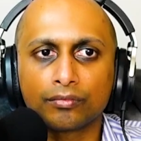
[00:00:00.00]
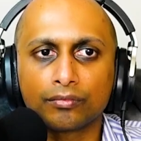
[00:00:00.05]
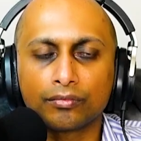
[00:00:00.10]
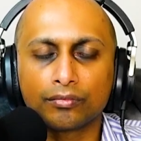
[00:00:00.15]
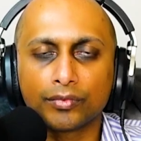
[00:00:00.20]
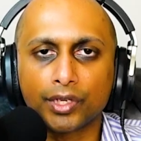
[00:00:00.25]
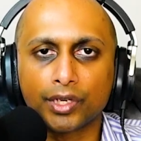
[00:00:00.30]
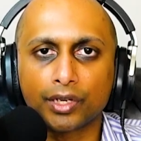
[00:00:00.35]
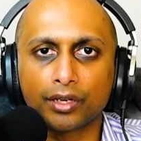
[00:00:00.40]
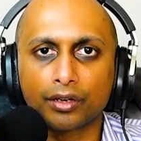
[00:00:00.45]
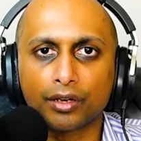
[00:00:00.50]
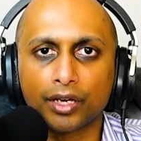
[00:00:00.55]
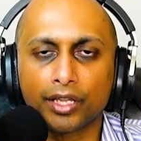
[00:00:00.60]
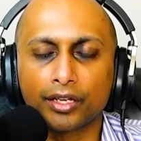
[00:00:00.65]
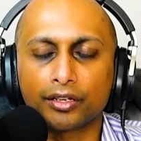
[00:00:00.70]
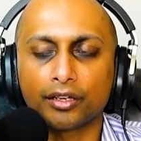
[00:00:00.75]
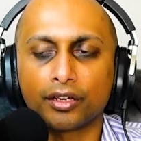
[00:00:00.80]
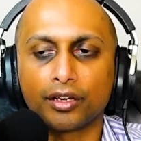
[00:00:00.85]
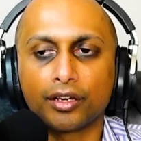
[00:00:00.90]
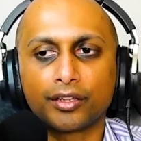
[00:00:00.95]
Yeah,
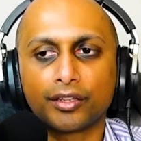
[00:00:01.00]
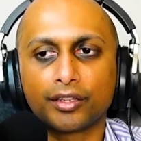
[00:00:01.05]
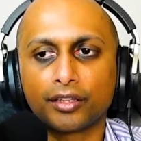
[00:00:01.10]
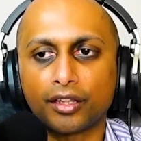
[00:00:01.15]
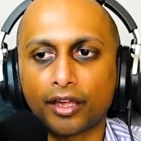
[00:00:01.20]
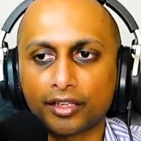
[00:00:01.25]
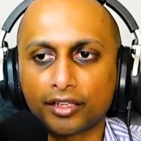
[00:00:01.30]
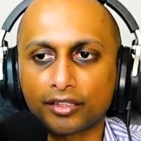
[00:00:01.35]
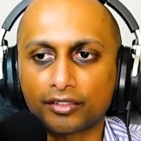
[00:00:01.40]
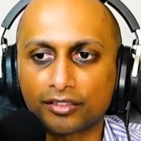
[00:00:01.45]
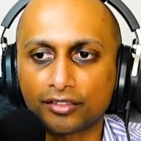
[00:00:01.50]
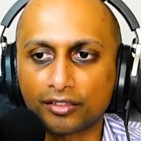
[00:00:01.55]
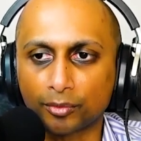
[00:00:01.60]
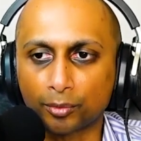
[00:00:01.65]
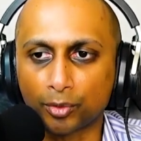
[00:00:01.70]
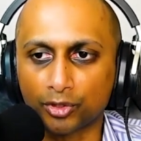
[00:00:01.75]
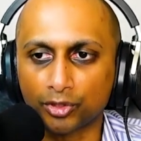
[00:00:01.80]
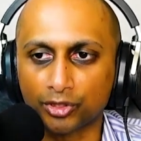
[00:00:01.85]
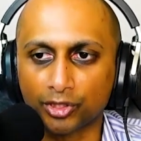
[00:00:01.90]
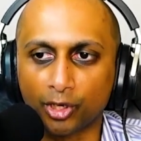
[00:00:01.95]
and I guess it's
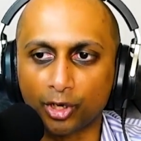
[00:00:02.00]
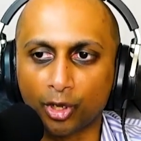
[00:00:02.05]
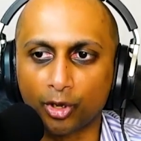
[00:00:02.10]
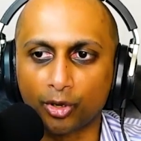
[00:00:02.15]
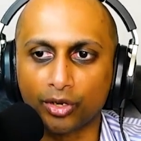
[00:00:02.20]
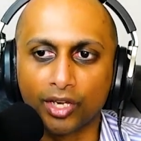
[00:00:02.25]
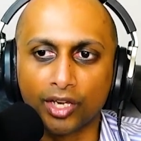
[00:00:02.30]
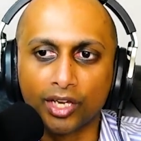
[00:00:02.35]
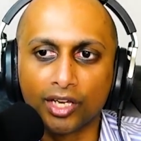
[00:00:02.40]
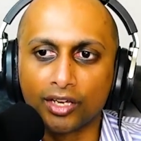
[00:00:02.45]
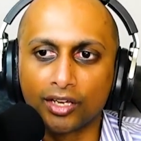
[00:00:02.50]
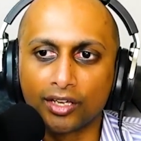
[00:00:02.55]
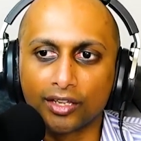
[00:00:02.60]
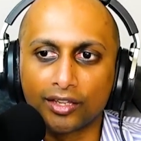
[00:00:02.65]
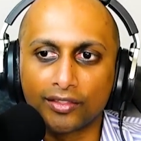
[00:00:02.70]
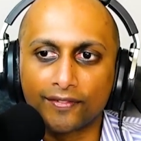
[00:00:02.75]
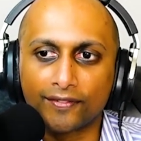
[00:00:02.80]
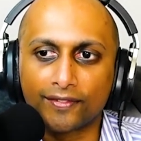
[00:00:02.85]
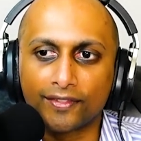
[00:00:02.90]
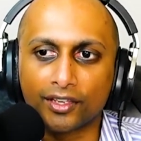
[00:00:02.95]
important to note
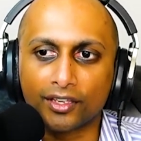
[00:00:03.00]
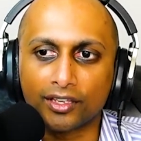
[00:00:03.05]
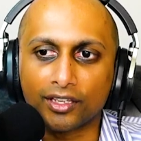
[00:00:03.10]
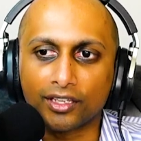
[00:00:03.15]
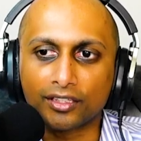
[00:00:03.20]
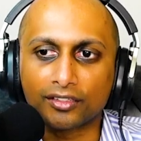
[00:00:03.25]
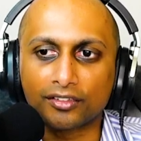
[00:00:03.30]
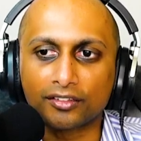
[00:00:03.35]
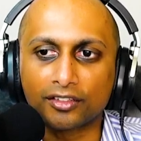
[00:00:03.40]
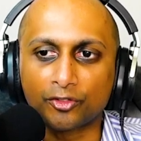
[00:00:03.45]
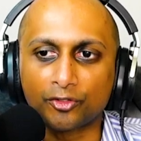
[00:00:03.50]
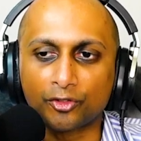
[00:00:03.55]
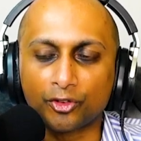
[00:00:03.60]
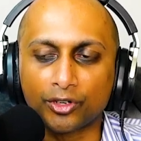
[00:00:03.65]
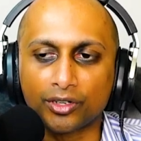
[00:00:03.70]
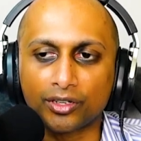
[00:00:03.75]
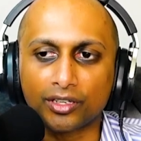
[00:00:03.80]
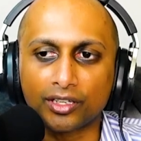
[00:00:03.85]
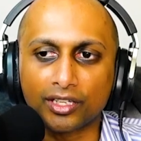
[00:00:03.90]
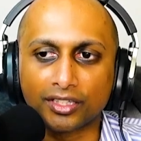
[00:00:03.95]
that it's
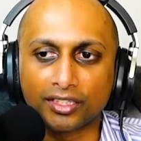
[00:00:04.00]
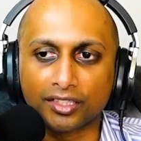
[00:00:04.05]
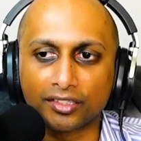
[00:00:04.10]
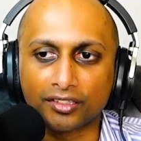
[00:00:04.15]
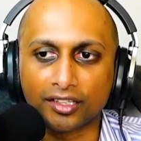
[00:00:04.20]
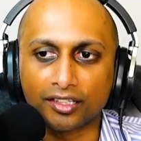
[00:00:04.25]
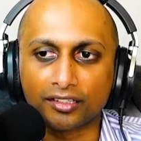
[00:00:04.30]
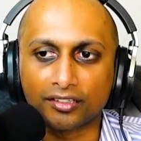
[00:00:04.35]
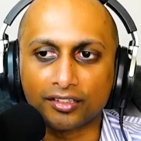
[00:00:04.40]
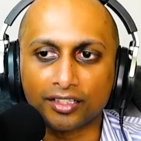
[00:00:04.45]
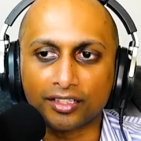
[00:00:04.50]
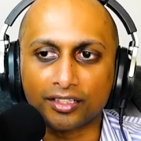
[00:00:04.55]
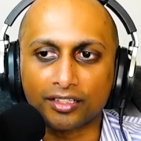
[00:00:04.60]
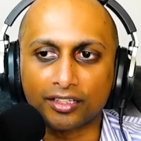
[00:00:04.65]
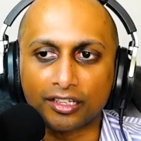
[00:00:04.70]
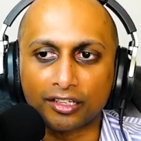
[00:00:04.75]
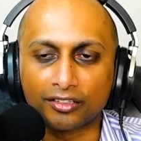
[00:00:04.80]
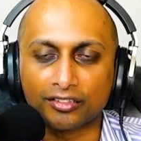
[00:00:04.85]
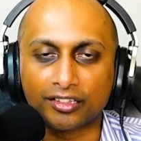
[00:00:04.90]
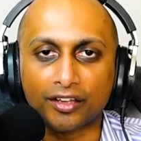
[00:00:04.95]
different in the sense that
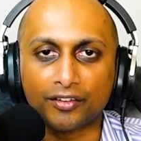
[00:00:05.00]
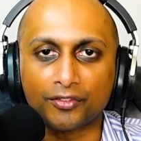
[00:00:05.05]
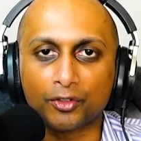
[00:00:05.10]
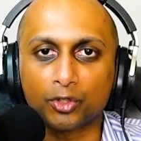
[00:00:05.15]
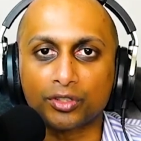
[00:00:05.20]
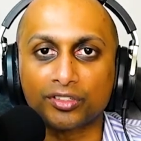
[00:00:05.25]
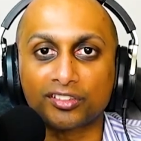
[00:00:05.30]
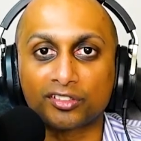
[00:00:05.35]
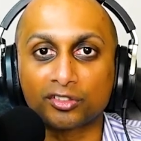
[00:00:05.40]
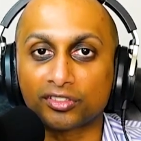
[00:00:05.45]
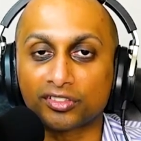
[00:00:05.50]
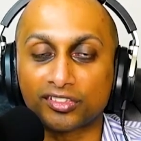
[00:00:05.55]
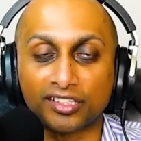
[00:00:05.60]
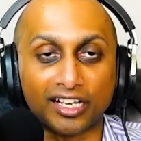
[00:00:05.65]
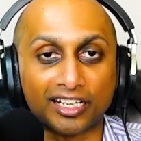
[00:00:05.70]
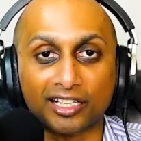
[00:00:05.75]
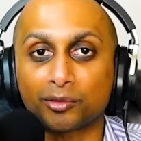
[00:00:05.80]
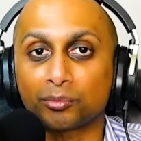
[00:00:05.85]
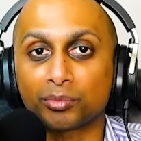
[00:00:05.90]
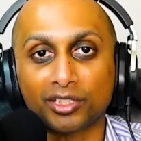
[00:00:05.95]
El Salvador is still
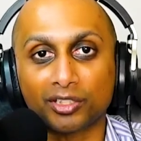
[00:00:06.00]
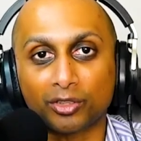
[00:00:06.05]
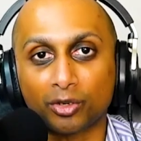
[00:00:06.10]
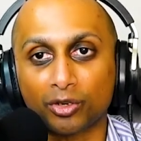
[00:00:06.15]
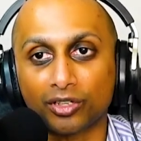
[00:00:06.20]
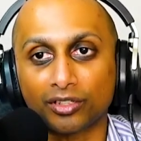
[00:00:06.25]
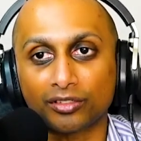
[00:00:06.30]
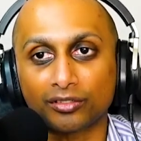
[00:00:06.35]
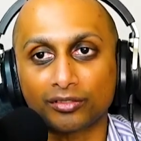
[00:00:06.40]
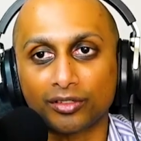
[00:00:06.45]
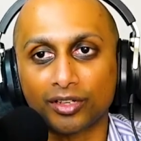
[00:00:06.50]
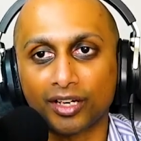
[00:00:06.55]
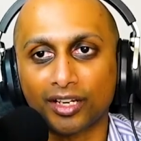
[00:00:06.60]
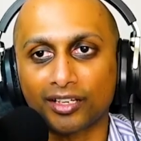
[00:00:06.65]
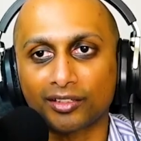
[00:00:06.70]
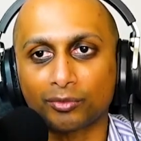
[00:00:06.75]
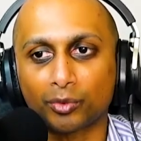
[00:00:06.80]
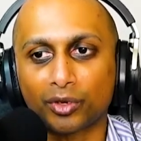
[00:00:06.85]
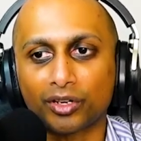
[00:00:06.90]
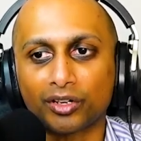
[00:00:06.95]
stacking Bitcoin,
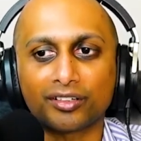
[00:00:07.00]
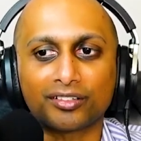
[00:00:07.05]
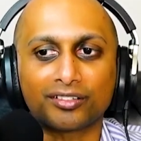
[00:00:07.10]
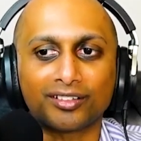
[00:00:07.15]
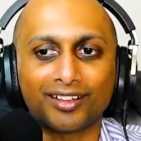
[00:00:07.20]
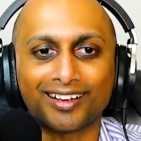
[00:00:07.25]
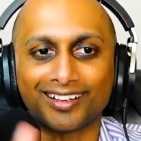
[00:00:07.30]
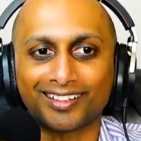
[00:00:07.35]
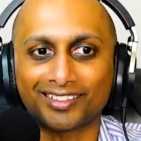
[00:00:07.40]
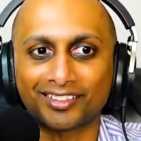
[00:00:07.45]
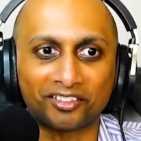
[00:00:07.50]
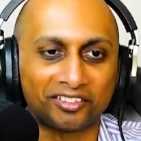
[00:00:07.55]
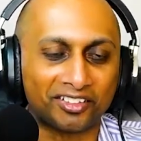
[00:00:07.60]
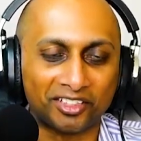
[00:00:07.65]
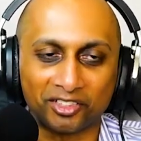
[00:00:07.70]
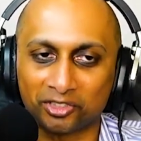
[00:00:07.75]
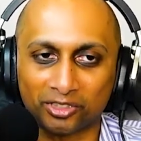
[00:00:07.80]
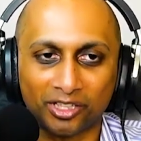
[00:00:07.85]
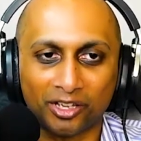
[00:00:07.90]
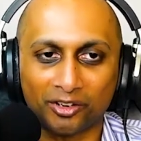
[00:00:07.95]
right? Whereas like the
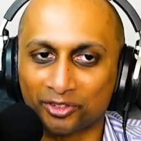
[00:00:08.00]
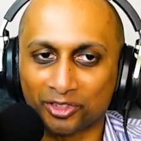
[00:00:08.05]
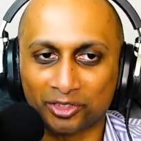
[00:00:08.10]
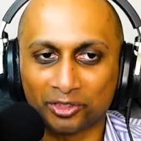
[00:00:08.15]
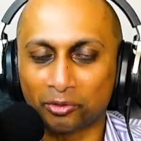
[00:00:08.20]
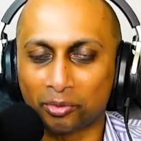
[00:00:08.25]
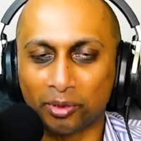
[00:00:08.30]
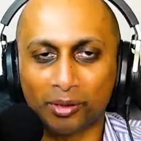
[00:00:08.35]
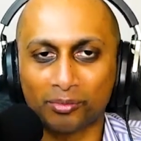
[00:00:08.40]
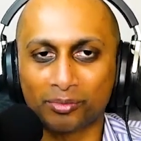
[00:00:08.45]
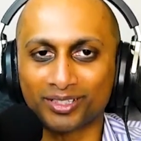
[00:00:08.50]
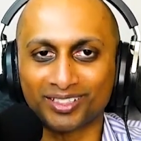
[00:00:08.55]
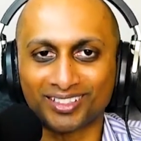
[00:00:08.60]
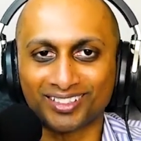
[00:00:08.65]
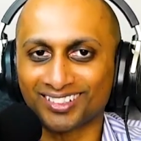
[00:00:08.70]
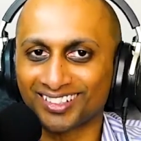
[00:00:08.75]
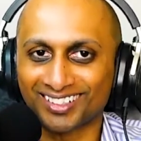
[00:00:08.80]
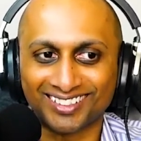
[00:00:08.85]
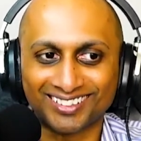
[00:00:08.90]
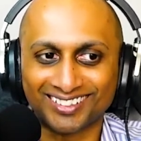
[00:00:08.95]
Central African Republic,
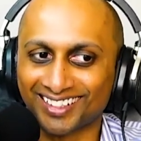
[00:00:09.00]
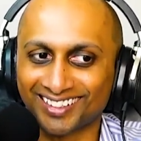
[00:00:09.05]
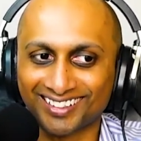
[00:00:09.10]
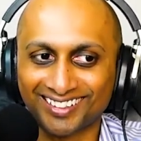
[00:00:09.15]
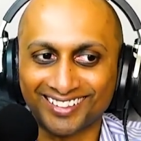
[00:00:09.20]
like there